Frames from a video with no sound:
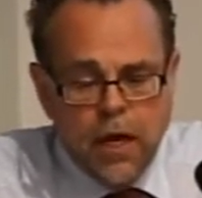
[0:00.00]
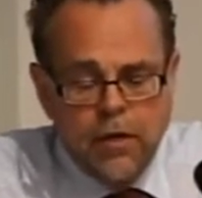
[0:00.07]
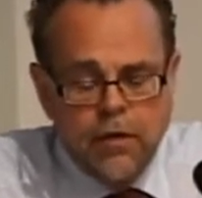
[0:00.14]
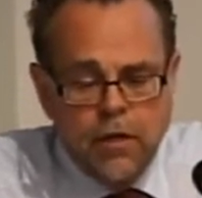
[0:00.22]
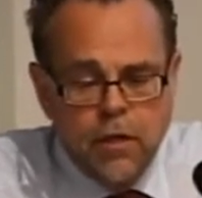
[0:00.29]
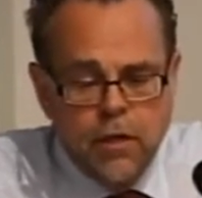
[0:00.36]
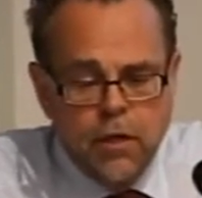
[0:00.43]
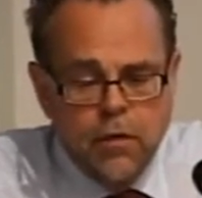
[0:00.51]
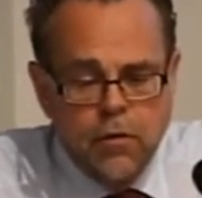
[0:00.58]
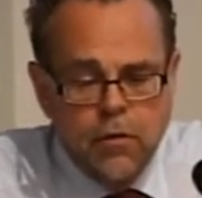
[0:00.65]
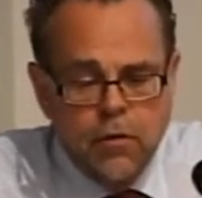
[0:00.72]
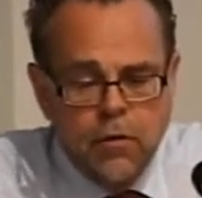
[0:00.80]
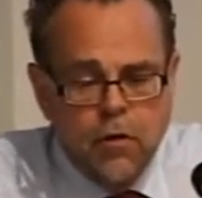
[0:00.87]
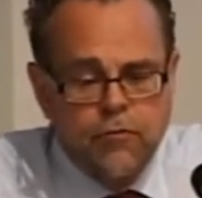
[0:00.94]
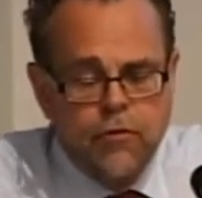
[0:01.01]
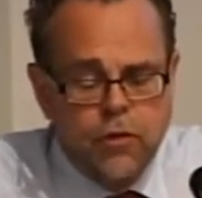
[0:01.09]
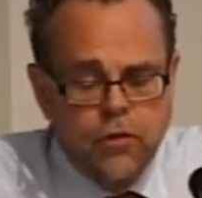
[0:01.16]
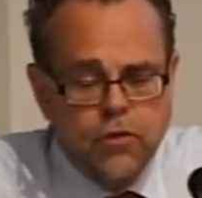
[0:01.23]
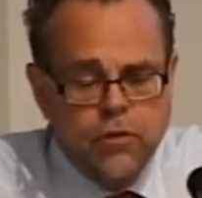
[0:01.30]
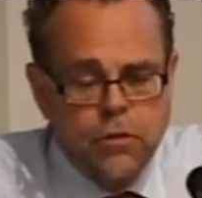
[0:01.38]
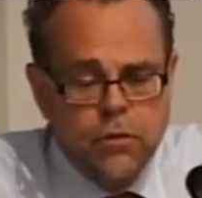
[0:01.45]
And of
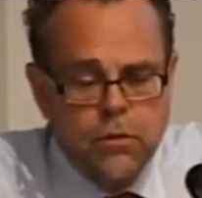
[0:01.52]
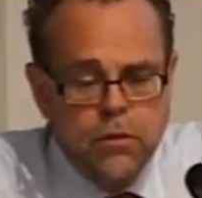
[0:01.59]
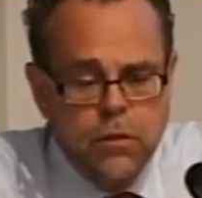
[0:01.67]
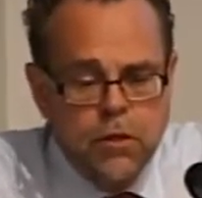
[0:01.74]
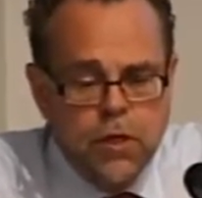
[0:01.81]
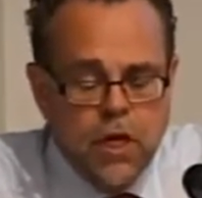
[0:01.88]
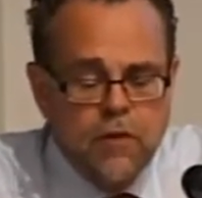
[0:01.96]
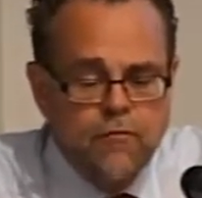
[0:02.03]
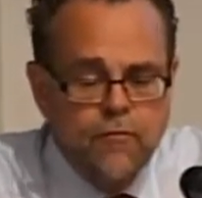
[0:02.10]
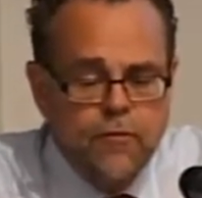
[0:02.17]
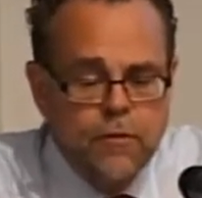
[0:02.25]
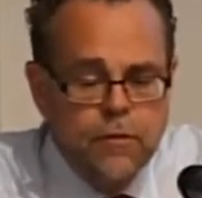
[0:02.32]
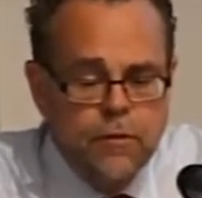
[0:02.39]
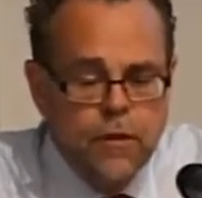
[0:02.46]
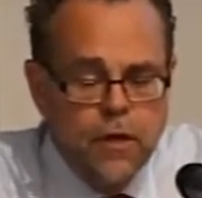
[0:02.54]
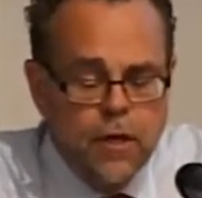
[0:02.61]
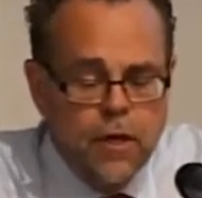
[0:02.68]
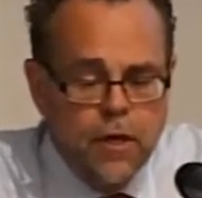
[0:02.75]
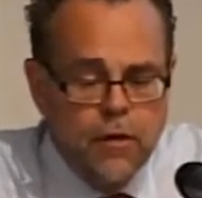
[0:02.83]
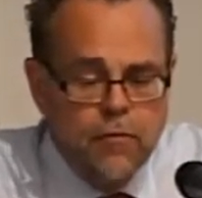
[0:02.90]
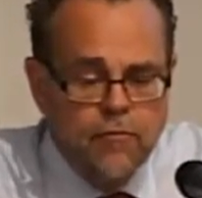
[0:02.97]
course, if
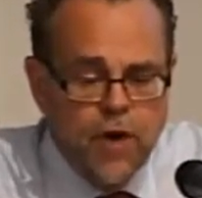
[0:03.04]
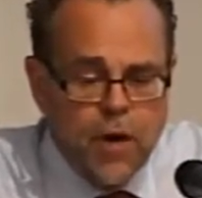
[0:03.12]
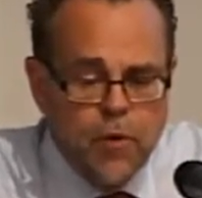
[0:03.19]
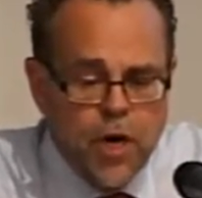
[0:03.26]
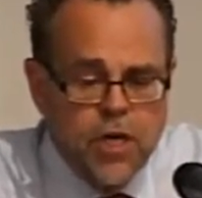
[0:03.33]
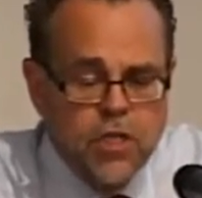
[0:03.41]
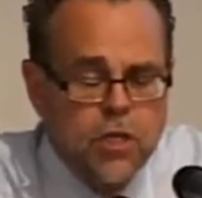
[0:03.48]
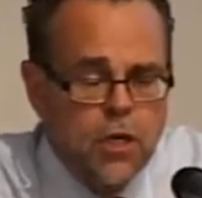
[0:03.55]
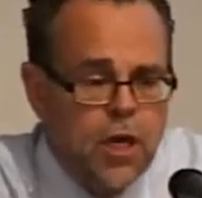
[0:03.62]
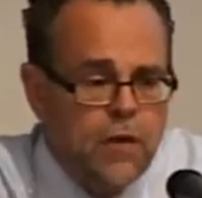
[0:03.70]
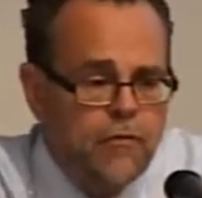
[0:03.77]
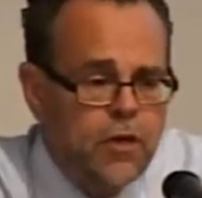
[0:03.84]
vibration